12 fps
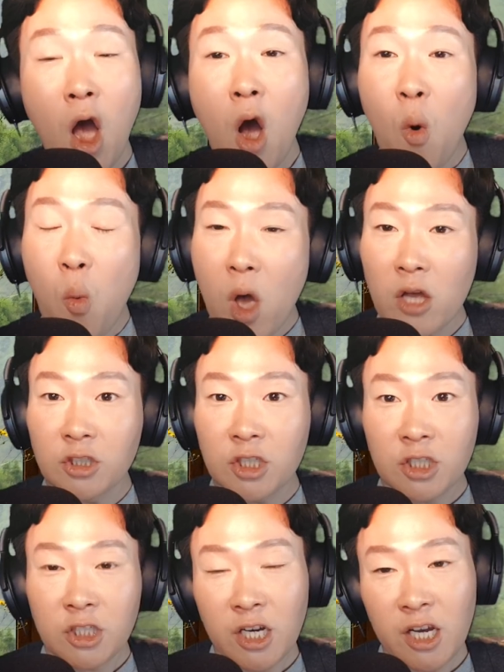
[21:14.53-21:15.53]
Well,
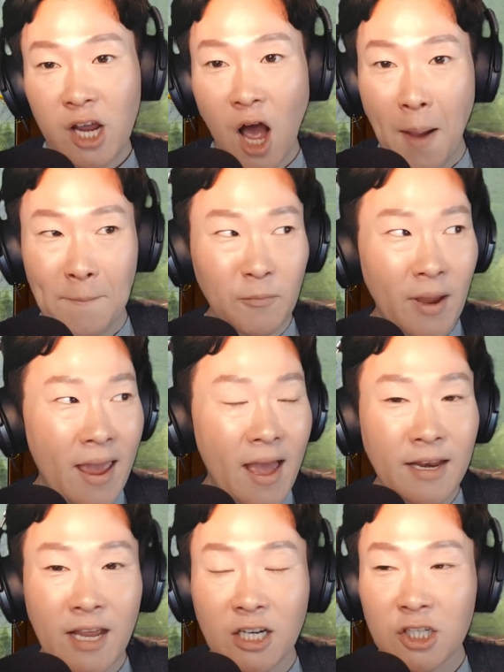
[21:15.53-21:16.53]
she got mad
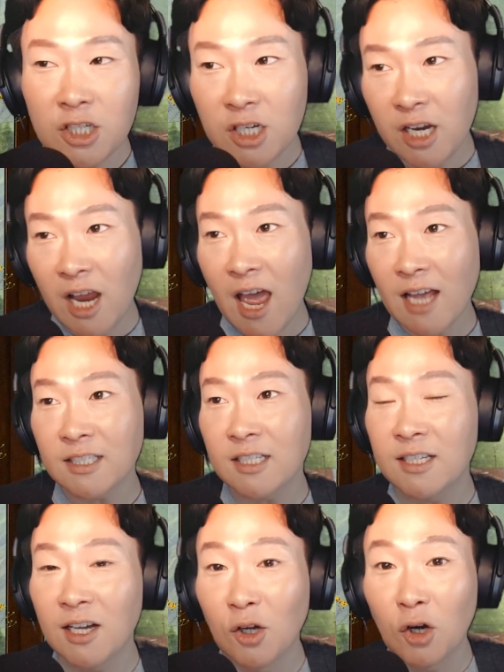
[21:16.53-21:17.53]
and she had to
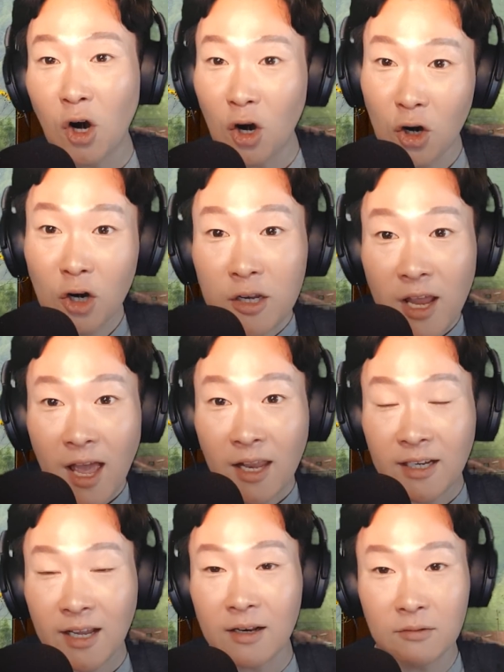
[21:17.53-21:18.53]
tell her daddy
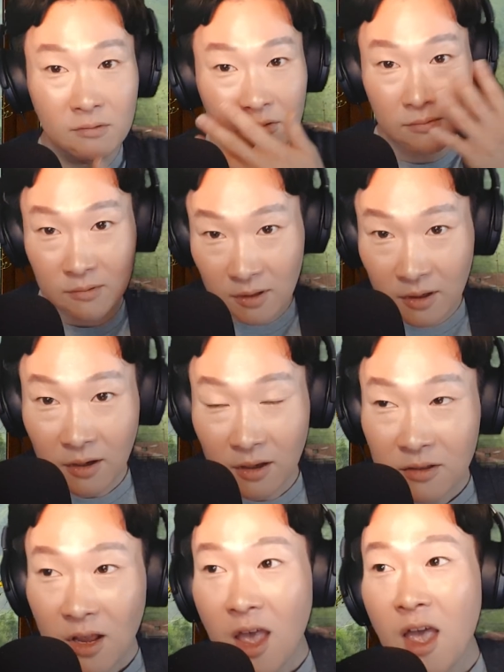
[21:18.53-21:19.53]
at SBS,
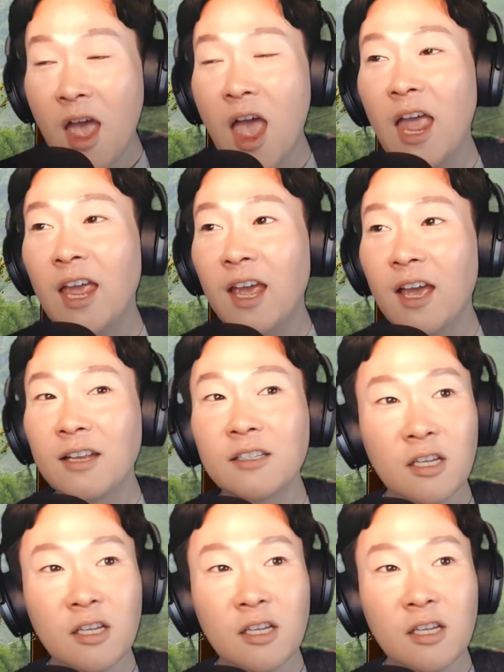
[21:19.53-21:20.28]
and